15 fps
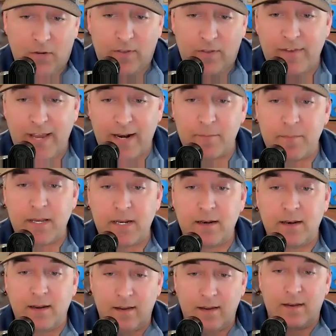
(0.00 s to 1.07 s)
kind of
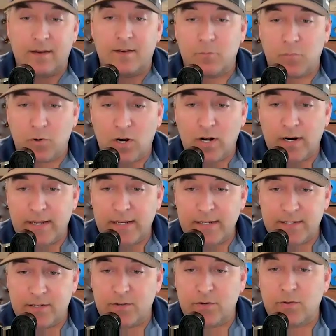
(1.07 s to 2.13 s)
been brought
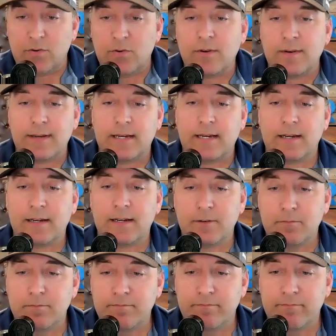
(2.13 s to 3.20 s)
into.
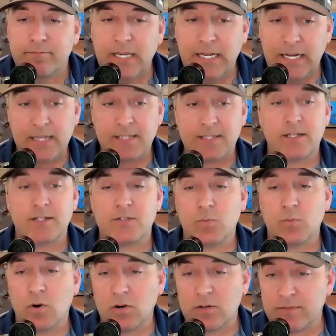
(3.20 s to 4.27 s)
In essence,
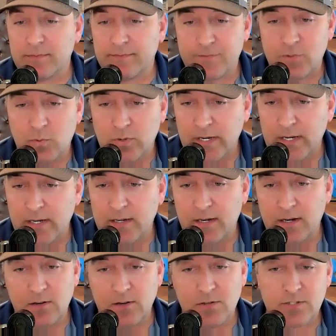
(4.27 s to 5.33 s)
worked 20
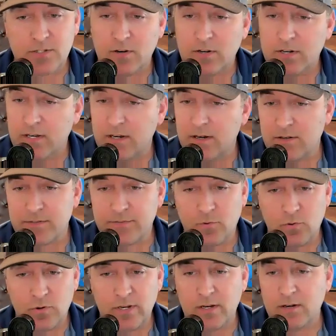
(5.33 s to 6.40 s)
years, 30 years,
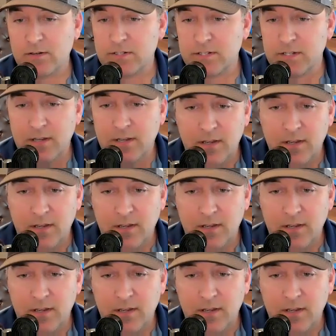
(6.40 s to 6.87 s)
40 years